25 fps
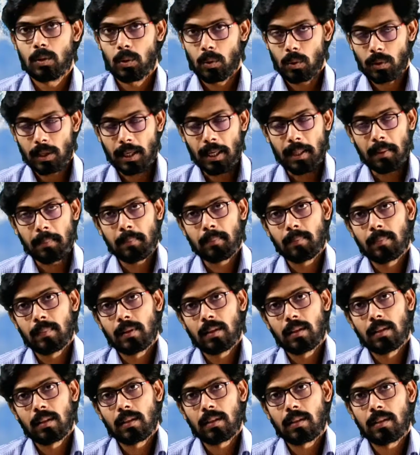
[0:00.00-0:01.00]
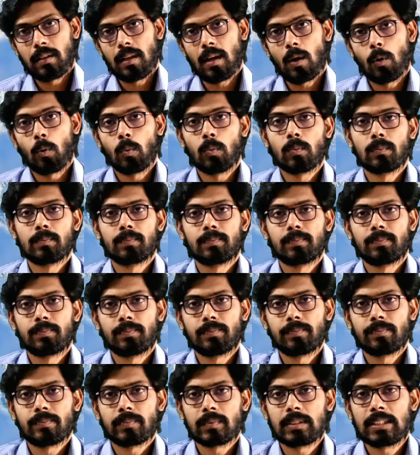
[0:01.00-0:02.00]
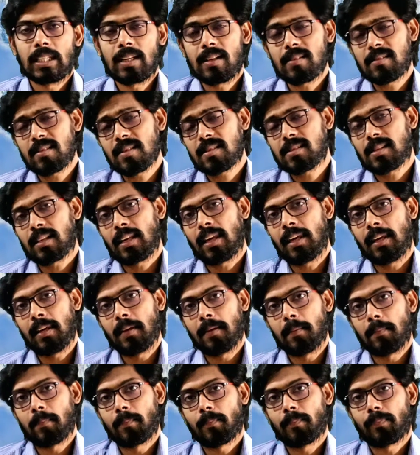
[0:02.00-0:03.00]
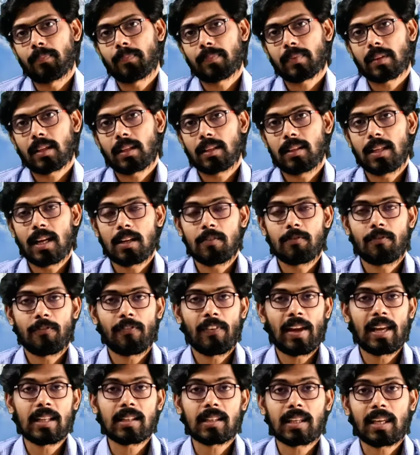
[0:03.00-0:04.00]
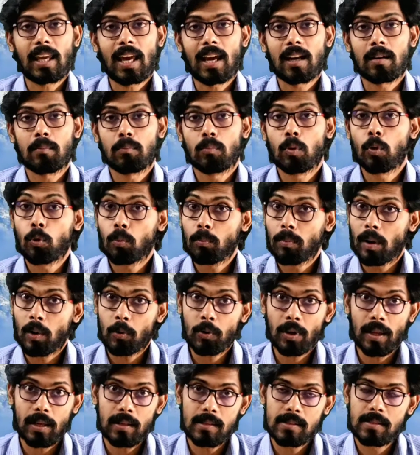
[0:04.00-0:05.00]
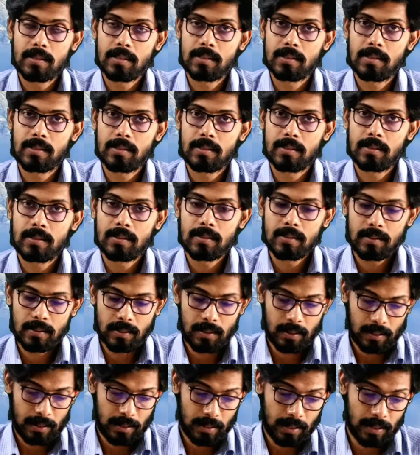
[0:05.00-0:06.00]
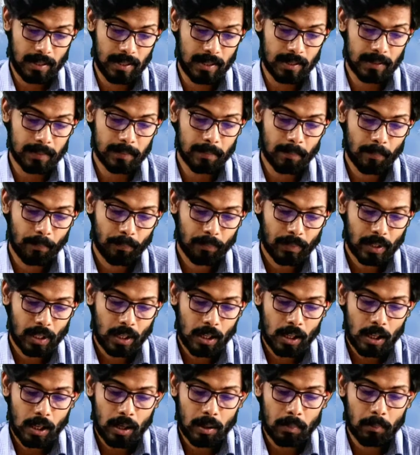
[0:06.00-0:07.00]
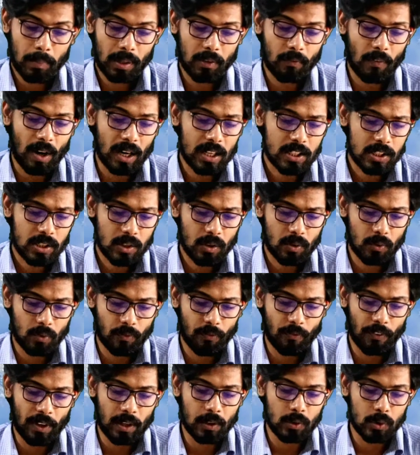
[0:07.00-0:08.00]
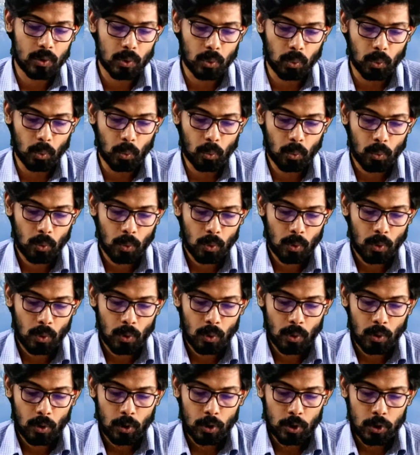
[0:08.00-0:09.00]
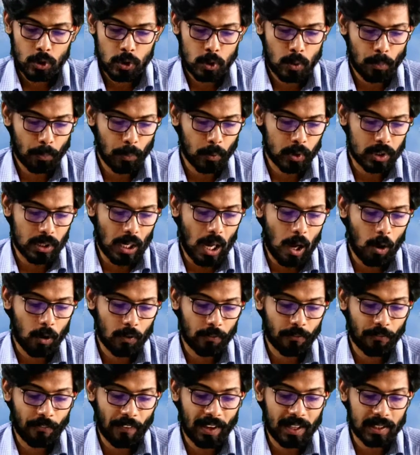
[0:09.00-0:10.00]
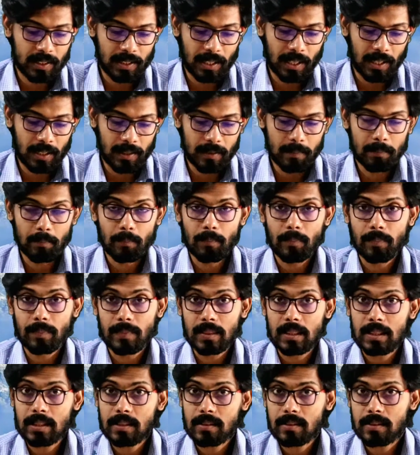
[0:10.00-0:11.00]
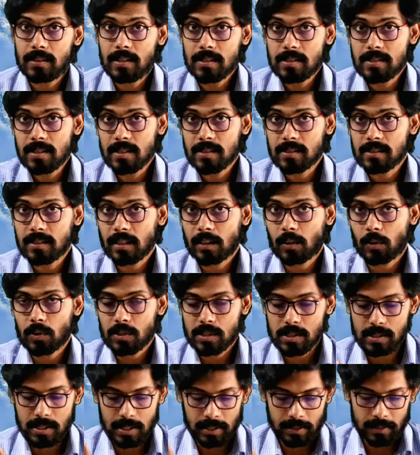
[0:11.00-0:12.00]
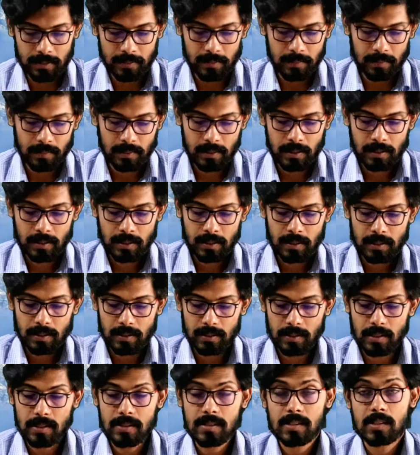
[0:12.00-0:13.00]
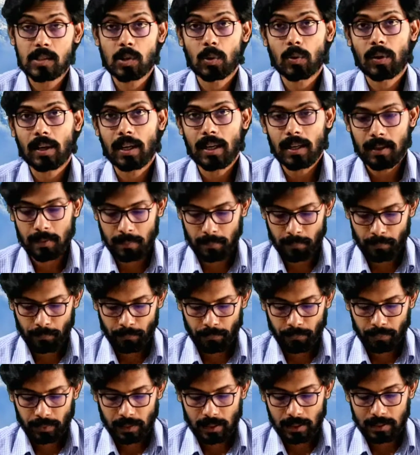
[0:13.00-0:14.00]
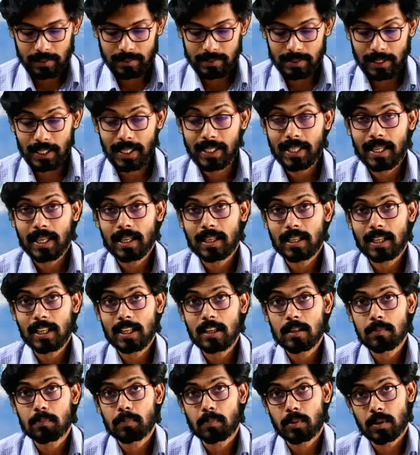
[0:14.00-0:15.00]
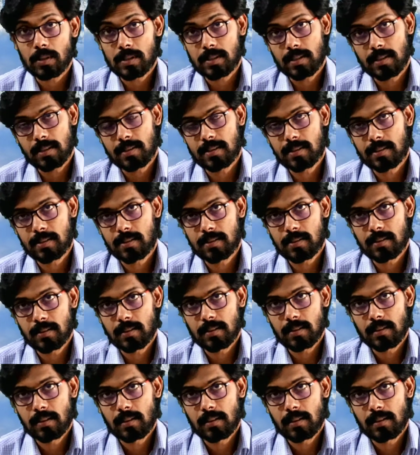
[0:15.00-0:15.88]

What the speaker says: Okay, now there is a saying that faith can move mountains here, but what should we do to put our faith in? This is the question this story delicately poses.